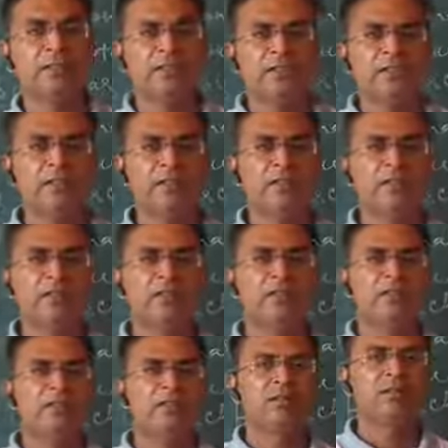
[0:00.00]
then
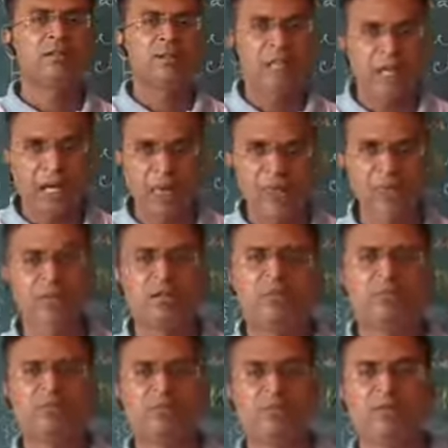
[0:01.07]
there may be
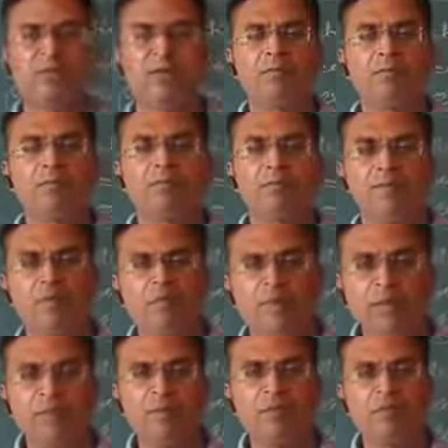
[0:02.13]
a problem,
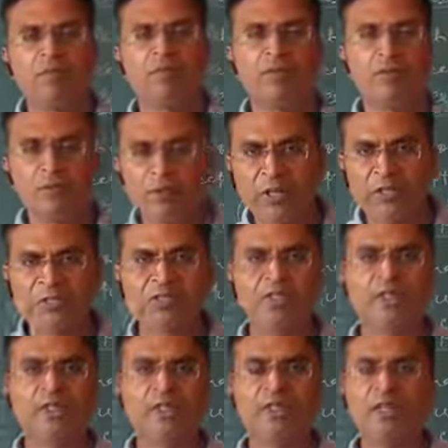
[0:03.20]
there may be a
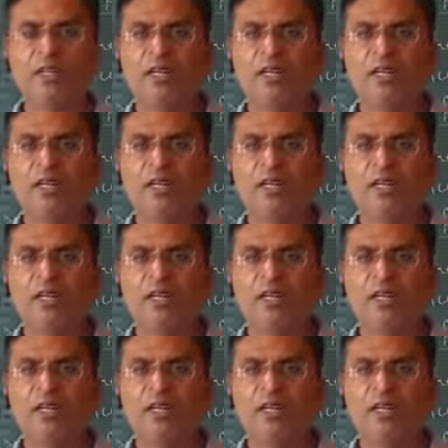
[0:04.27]
complexity